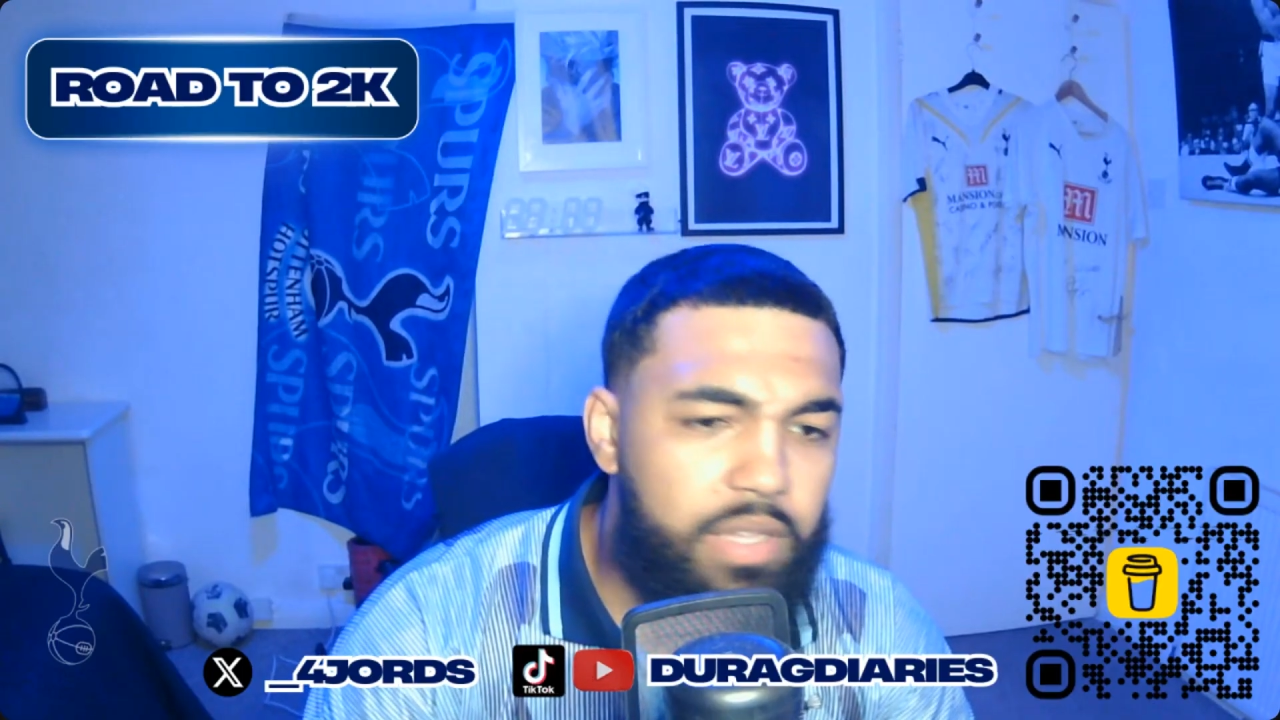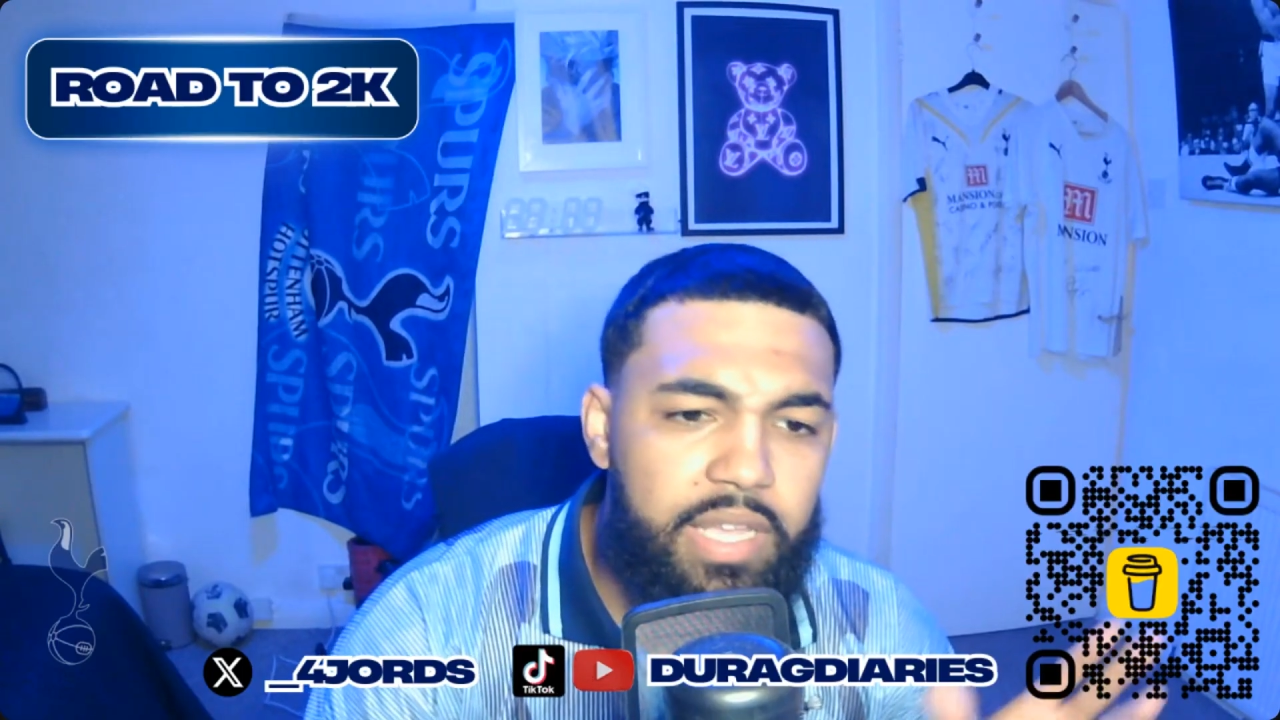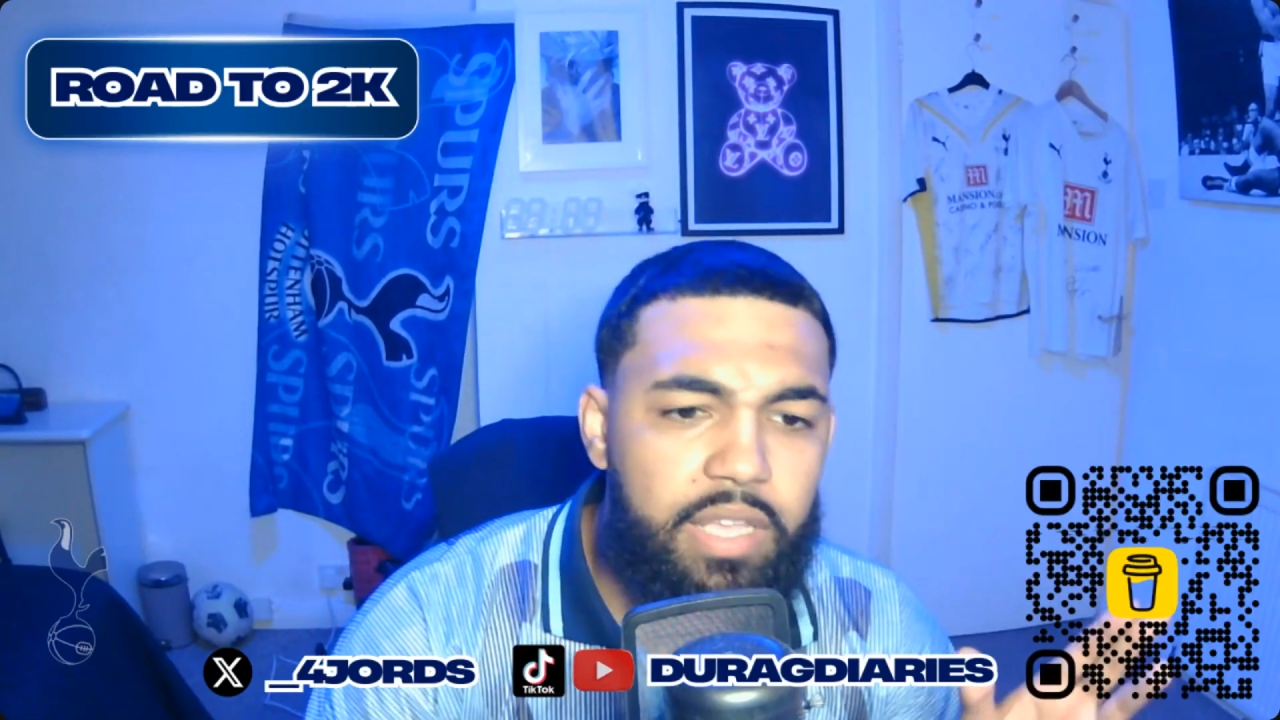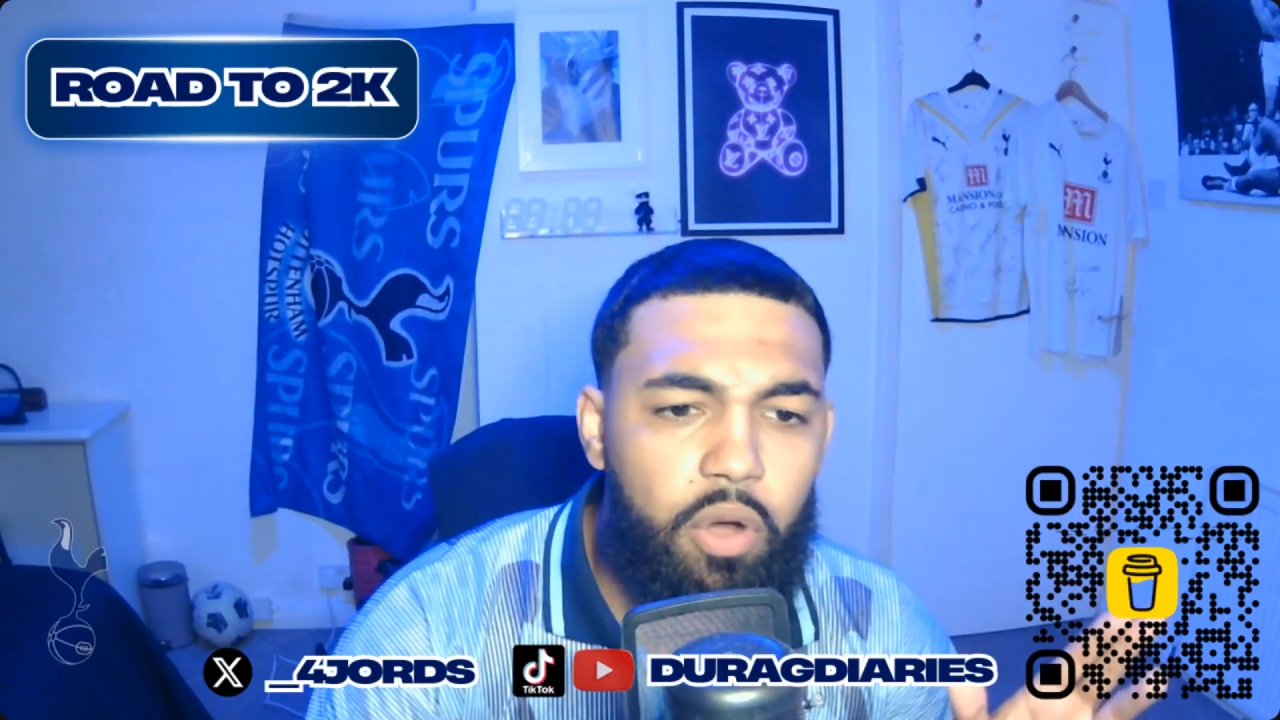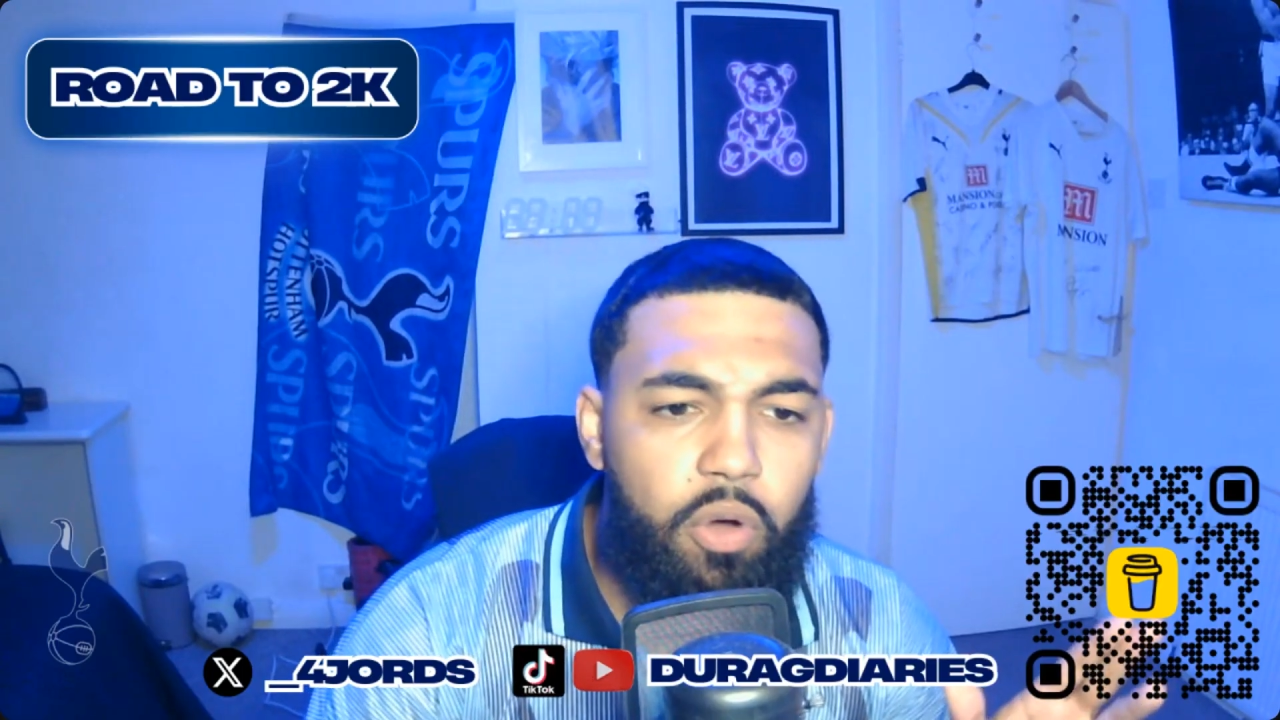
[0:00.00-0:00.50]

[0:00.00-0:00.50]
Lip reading: he